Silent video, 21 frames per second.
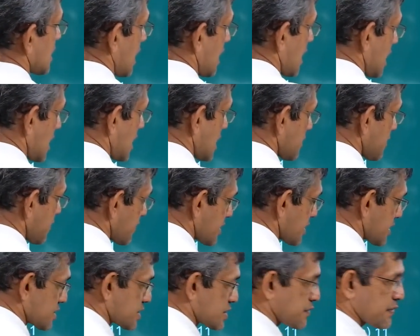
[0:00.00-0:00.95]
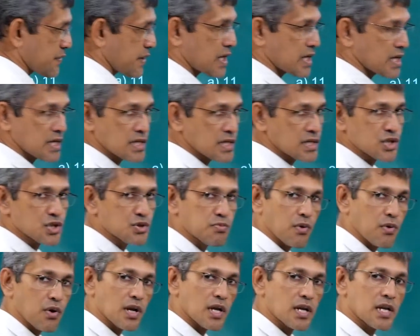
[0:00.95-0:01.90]
and if it is divided into
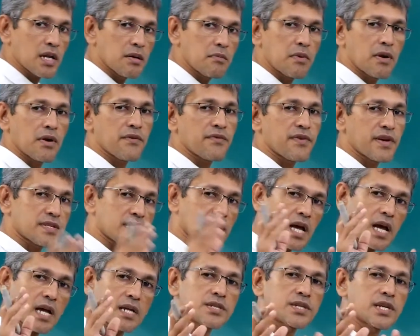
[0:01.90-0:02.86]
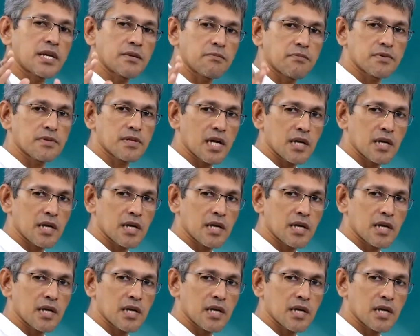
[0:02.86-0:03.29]
smaller number of exact shape,